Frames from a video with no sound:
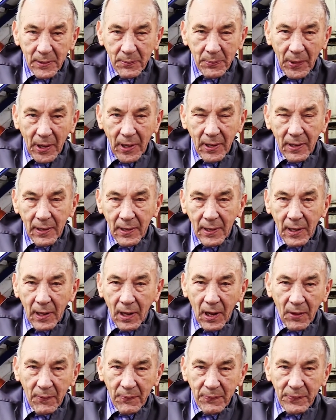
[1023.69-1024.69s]
But
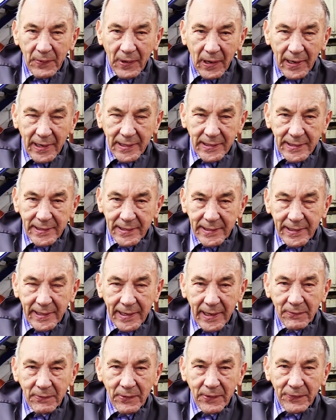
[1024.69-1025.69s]
I've collected
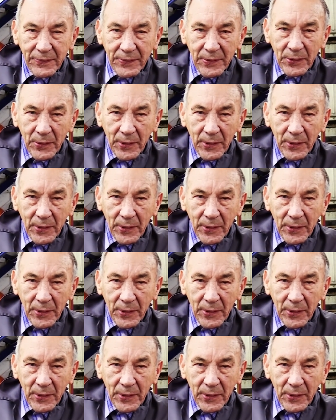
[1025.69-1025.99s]
together a few